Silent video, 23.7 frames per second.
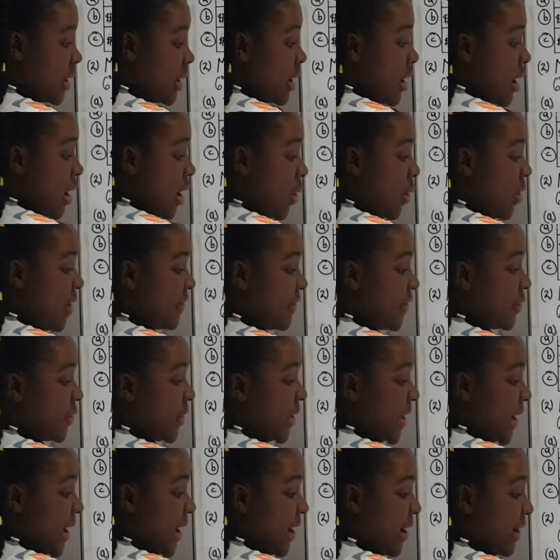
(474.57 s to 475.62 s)
However, we
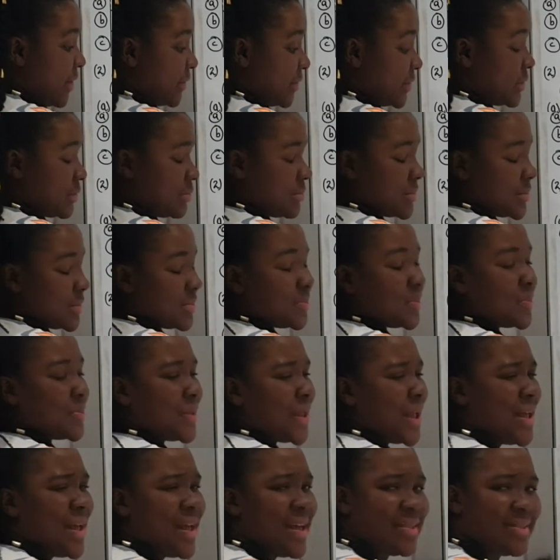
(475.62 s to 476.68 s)
have
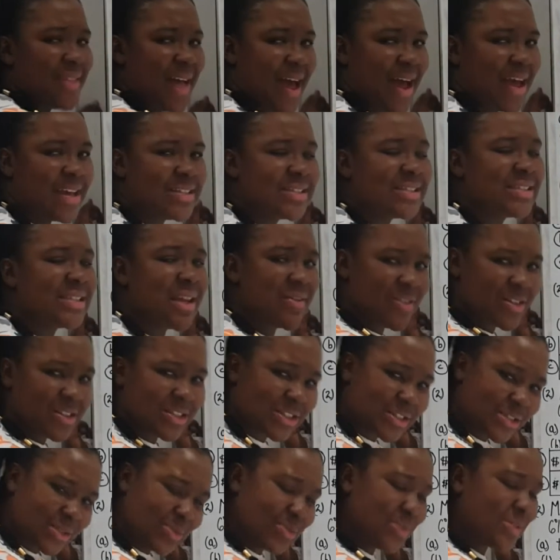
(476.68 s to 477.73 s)
that is
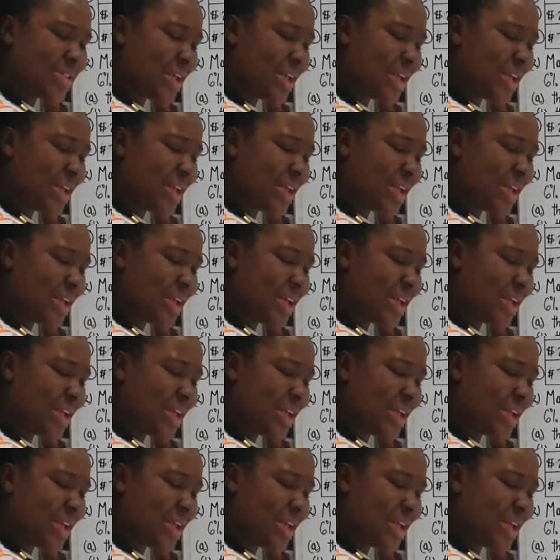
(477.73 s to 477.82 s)
72